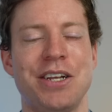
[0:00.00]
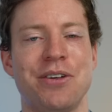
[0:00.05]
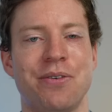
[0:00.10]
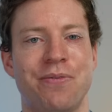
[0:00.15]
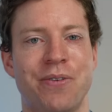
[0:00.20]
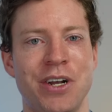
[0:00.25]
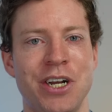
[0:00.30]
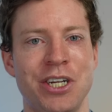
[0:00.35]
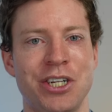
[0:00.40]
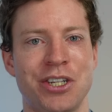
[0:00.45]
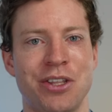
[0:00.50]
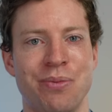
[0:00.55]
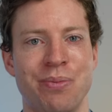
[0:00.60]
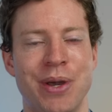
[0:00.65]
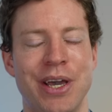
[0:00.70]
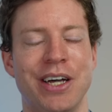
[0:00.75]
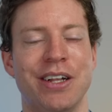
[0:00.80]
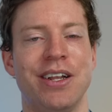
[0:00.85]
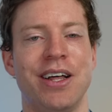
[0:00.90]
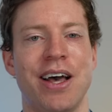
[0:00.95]
And to finish
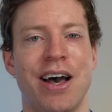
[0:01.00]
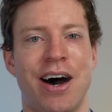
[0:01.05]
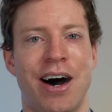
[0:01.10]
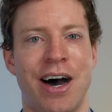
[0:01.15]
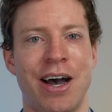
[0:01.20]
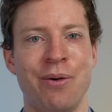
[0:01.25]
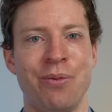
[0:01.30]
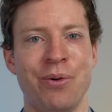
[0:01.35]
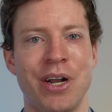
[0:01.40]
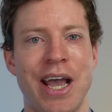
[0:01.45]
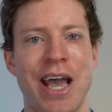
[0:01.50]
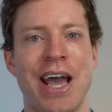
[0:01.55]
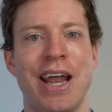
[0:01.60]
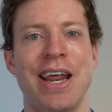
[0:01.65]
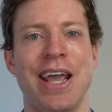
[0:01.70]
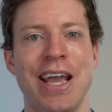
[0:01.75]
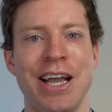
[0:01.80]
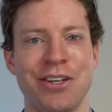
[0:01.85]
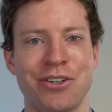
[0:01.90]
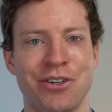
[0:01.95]
the meal, I would
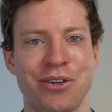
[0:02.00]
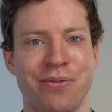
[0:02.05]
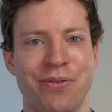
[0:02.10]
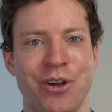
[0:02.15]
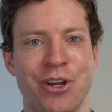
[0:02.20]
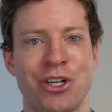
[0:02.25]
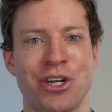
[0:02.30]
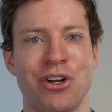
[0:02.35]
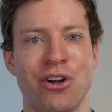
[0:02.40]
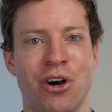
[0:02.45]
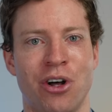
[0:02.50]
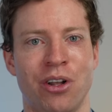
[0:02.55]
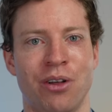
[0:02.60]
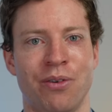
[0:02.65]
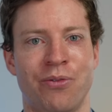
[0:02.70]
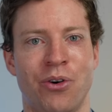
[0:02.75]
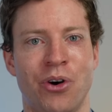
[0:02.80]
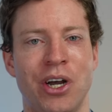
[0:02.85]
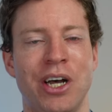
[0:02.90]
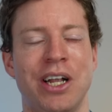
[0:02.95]
add extra virgin
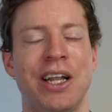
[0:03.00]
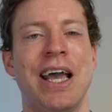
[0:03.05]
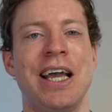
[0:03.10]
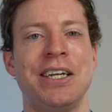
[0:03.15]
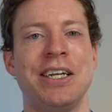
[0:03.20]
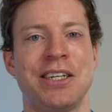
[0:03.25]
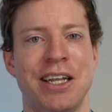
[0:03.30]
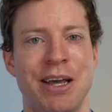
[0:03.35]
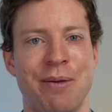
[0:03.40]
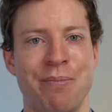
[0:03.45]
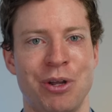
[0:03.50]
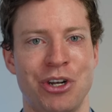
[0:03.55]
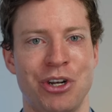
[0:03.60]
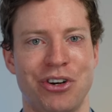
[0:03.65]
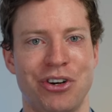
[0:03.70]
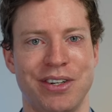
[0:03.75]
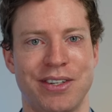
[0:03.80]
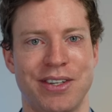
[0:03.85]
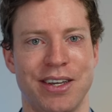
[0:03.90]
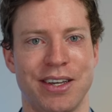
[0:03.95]
olive oil and
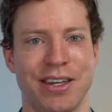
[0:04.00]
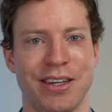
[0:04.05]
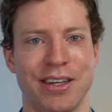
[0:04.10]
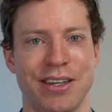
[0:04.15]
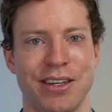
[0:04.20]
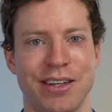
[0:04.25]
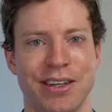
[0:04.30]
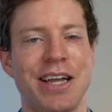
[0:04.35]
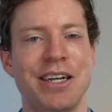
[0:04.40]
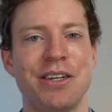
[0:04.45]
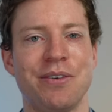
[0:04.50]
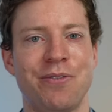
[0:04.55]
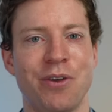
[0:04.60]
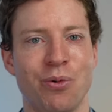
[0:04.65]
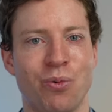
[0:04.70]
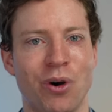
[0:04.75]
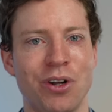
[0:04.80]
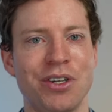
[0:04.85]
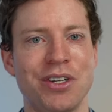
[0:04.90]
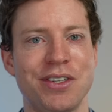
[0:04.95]
lemon dressing. And
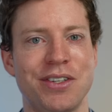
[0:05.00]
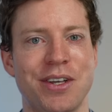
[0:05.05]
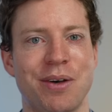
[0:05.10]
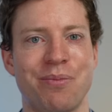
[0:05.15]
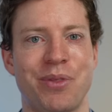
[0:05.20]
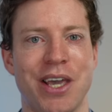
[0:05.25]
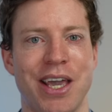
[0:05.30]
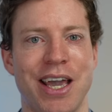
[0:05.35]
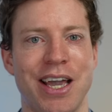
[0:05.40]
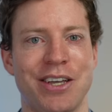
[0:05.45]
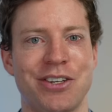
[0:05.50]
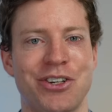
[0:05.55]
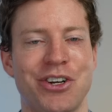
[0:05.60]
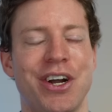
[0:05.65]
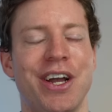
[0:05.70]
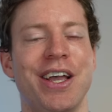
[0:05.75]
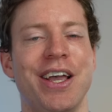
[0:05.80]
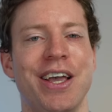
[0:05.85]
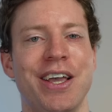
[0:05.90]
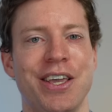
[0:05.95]
if you wanted something
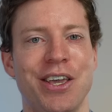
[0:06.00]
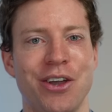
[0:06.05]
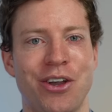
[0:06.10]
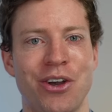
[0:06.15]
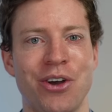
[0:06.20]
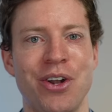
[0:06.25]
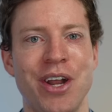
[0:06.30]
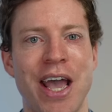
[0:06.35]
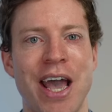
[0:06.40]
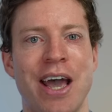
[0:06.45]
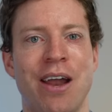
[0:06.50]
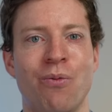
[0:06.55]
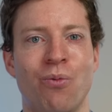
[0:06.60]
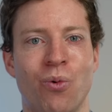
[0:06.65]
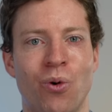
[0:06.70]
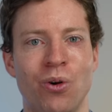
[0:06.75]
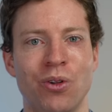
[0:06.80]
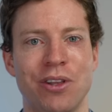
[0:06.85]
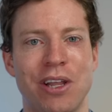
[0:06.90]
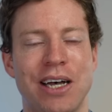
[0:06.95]
extra, you could
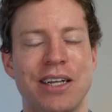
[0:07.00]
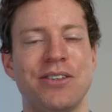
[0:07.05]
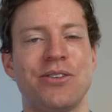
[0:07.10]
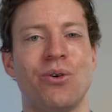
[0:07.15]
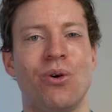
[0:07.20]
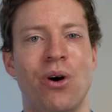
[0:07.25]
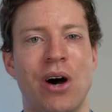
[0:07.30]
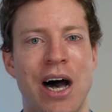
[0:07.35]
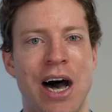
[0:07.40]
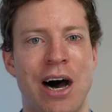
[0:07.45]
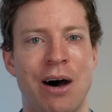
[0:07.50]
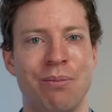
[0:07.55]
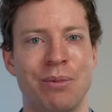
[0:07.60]
add walnuts or